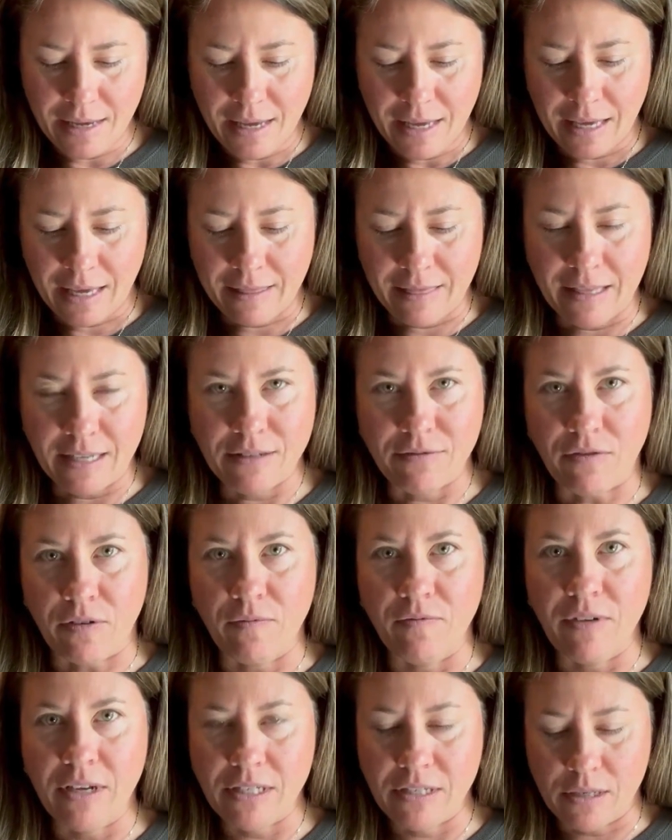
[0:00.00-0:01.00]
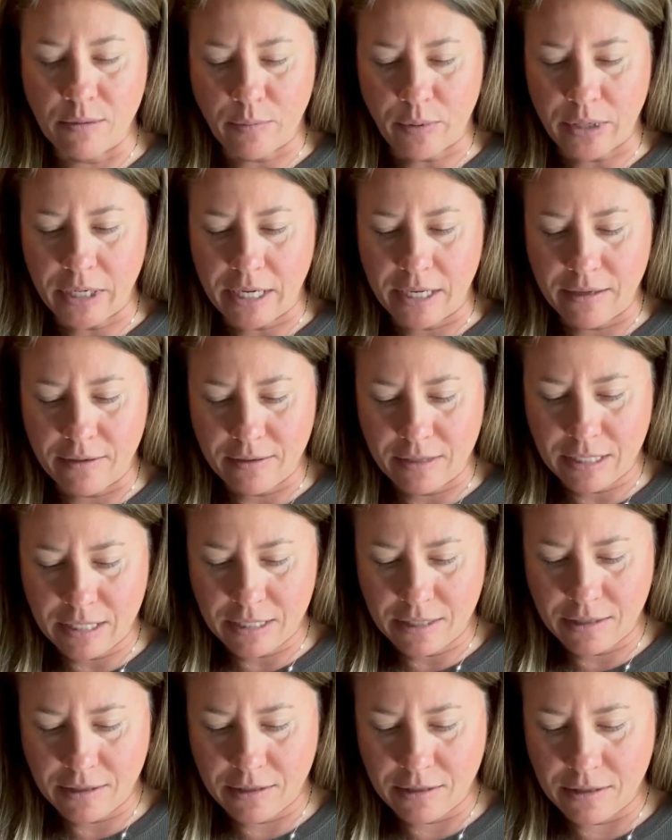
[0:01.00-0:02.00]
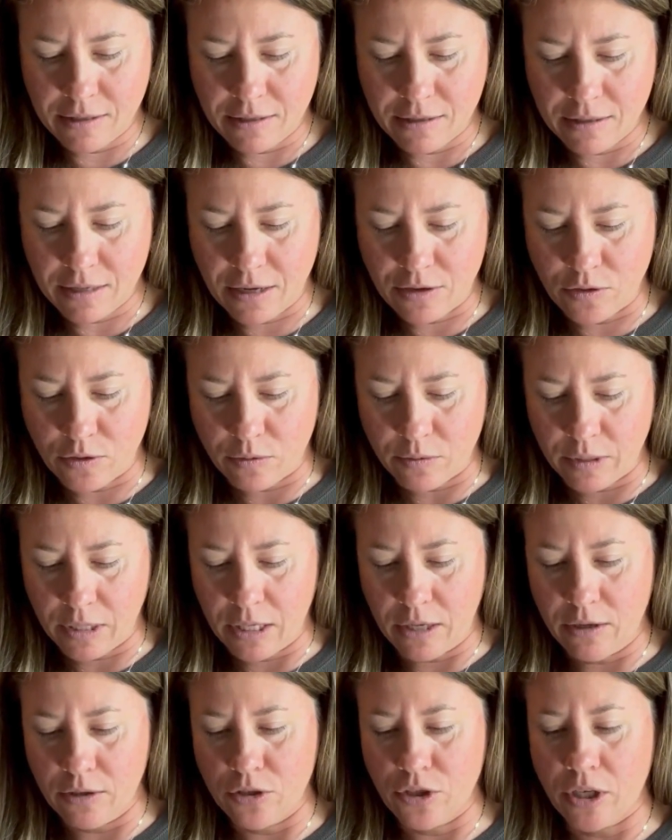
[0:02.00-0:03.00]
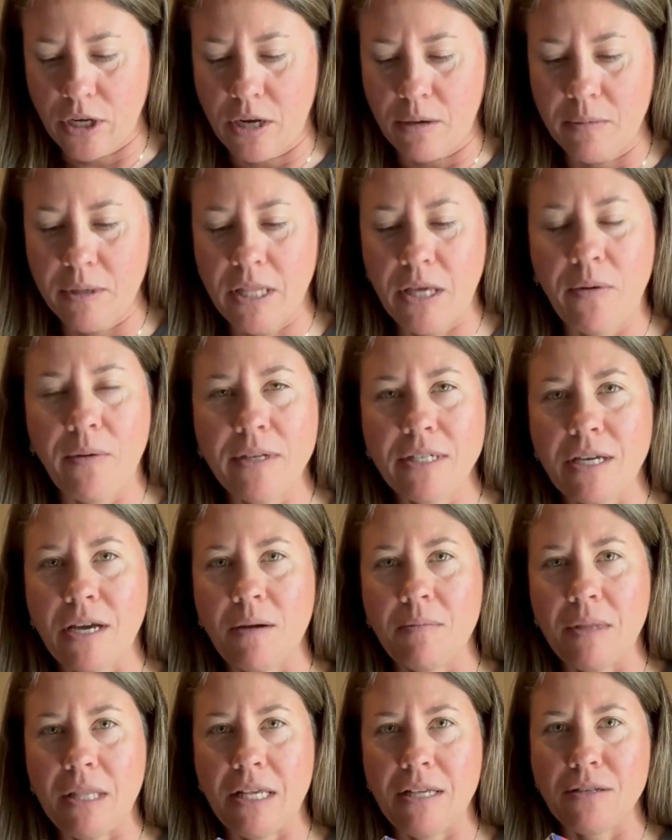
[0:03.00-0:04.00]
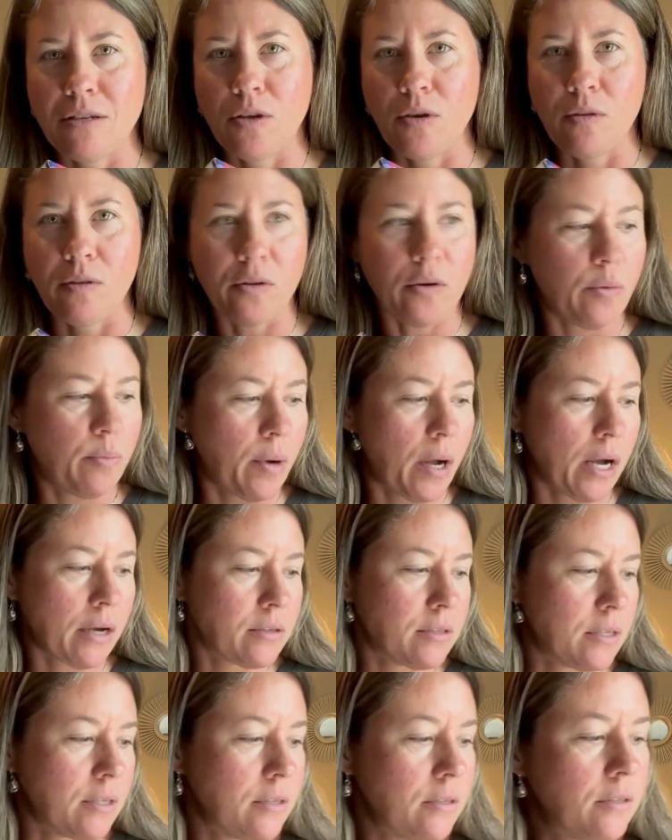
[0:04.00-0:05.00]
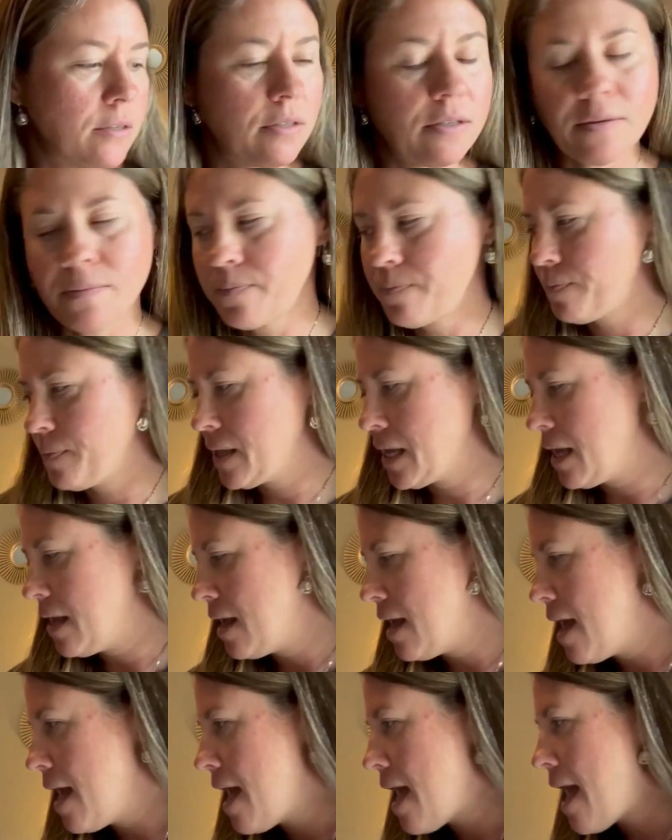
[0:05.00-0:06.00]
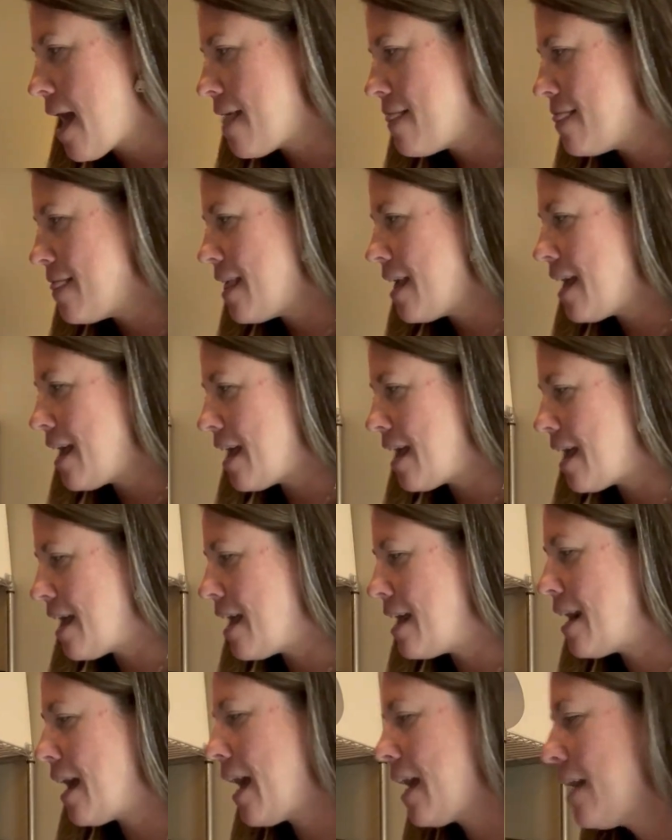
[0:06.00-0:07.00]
Get these from Vistaprint. They do a really good job and they always come in these cute little boxes. And then I